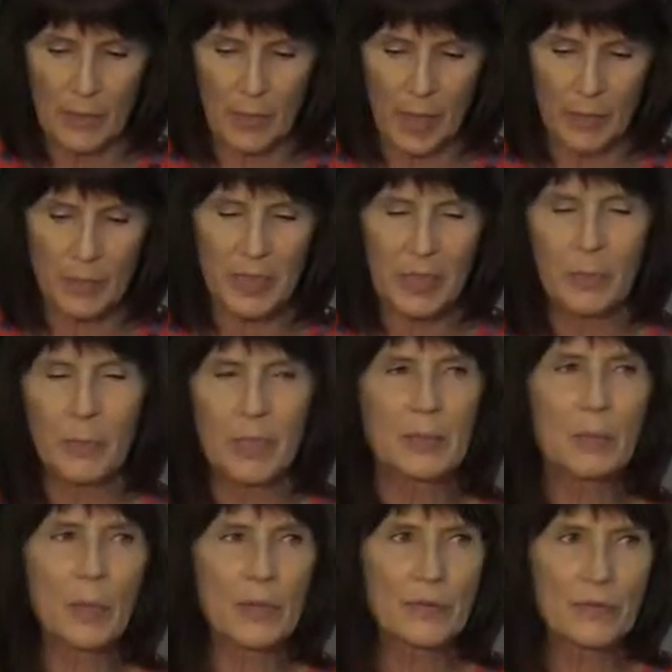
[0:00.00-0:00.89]
probably a
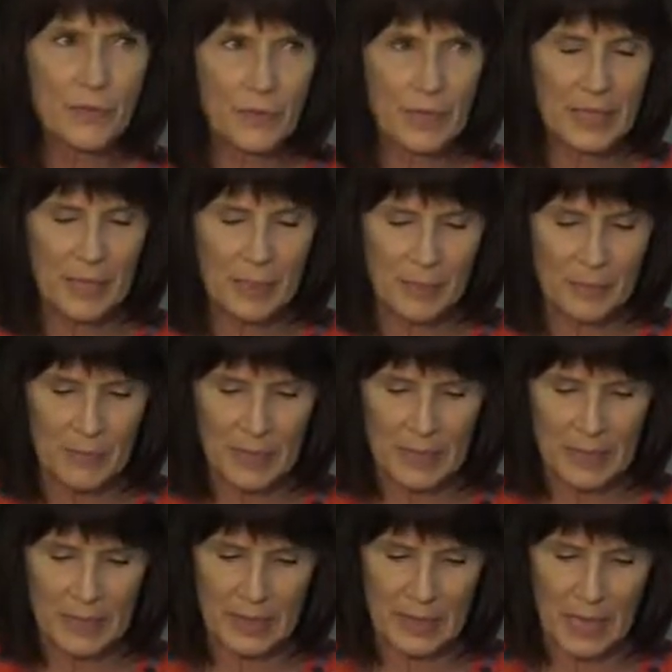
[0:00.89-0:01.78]
bit more freedom
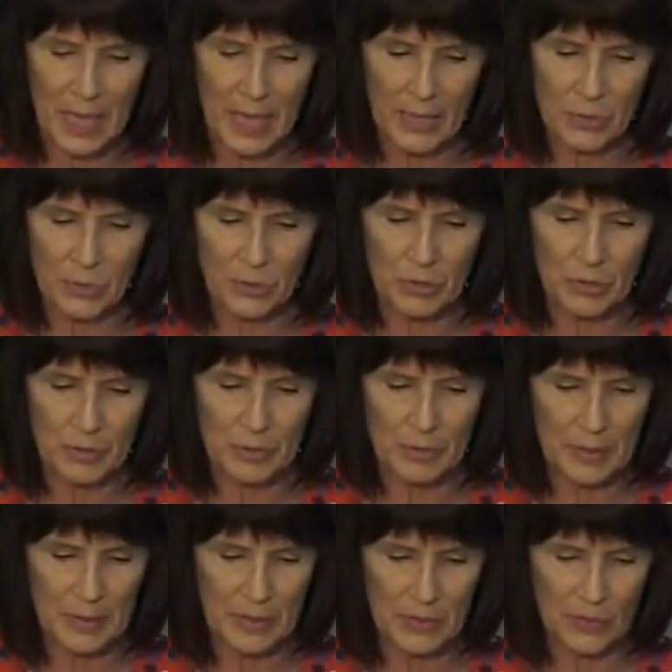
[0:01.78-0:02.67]
in the
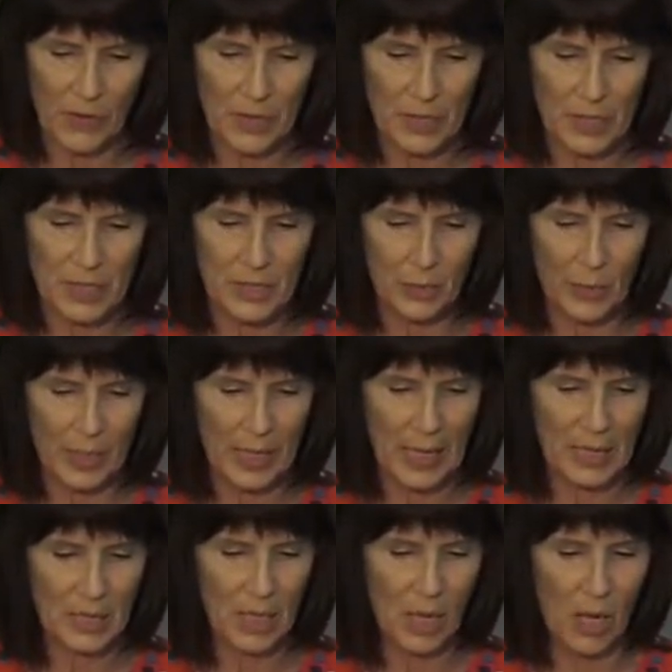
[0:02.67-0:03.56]
classroom as far as the way
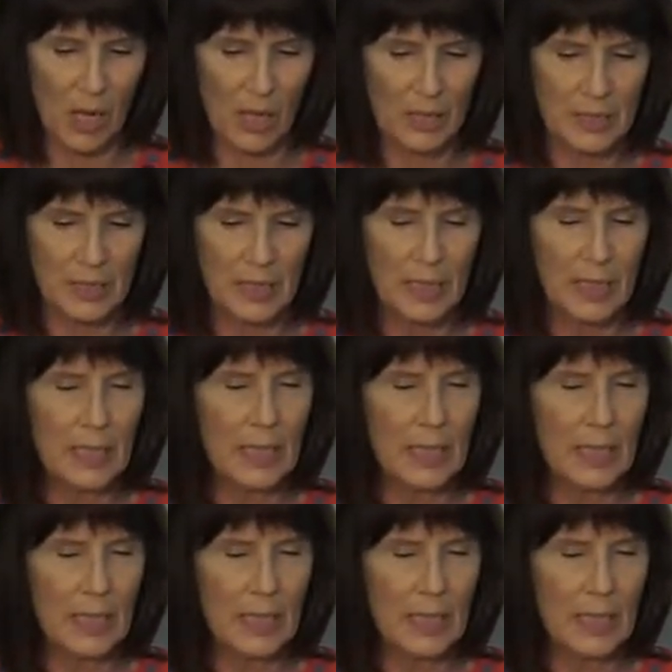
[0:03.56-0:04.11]
I taught,